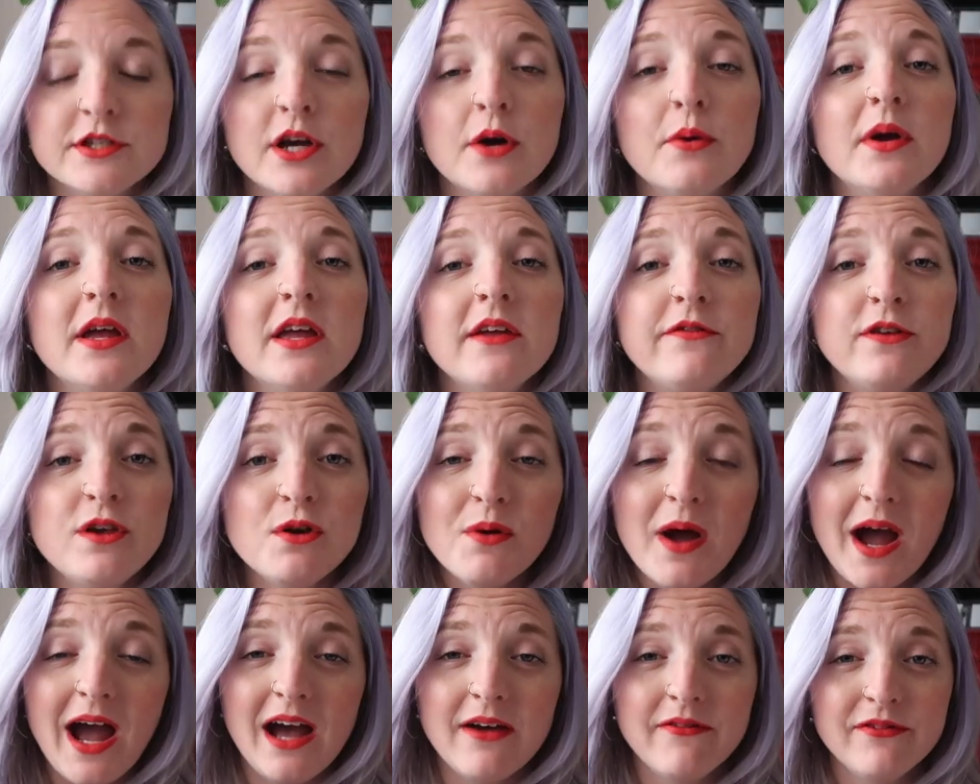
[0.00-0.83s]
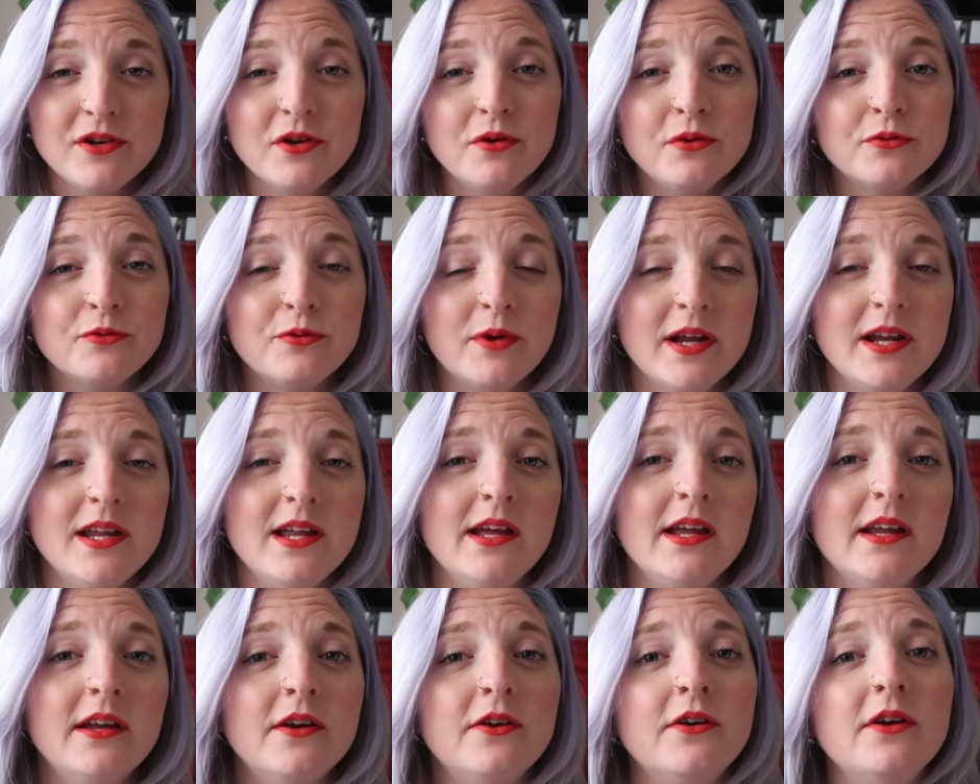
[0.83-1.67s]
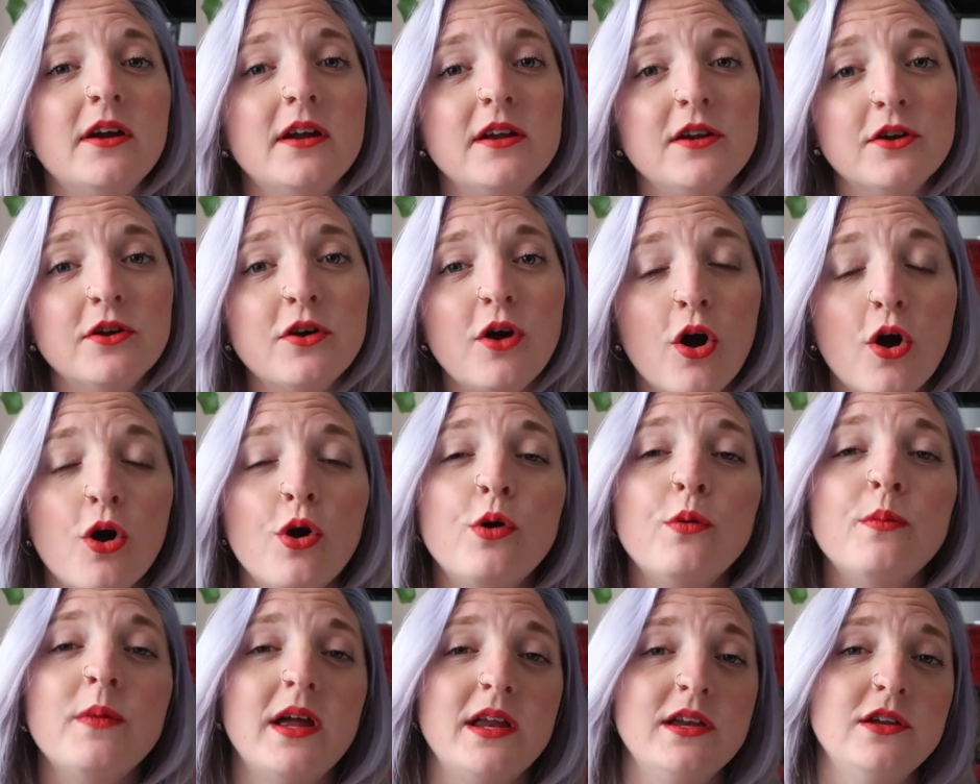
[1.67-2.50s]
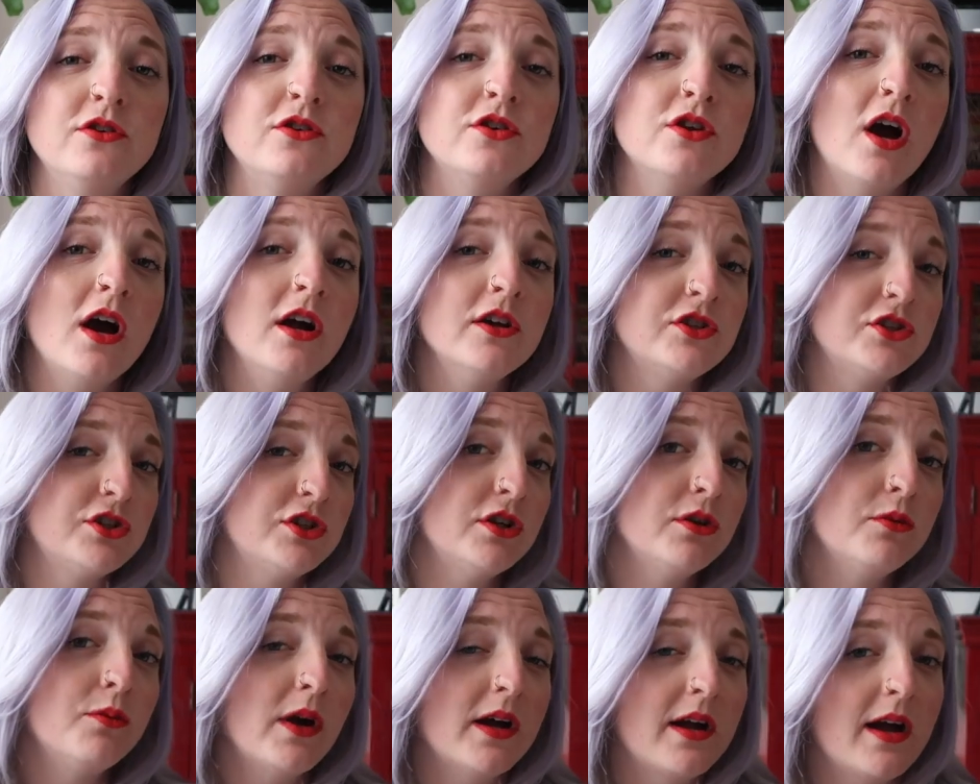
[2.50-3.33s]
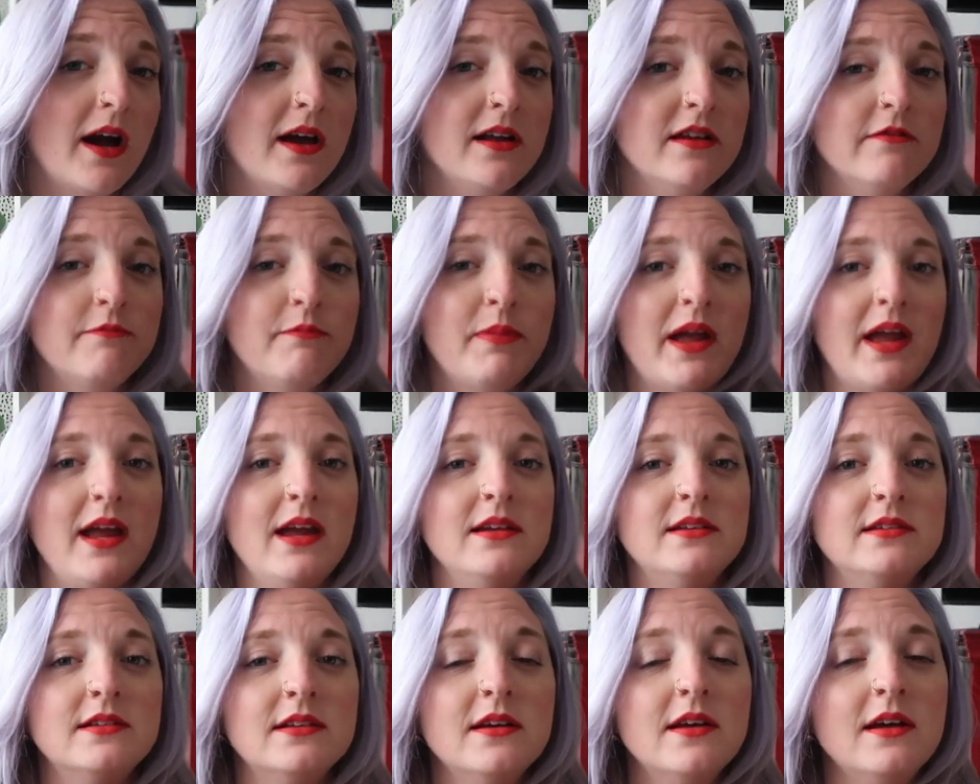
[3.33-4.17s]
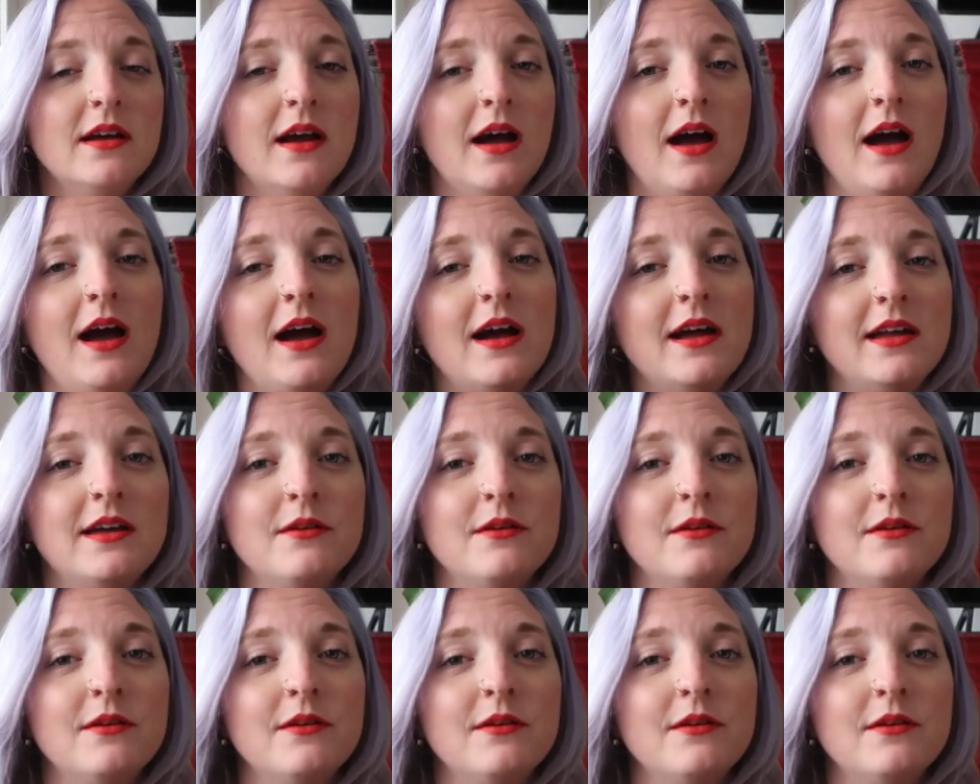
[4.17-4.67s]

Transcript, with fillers: So if you have an old radiator in your home and you're not sure what kind of paint uh,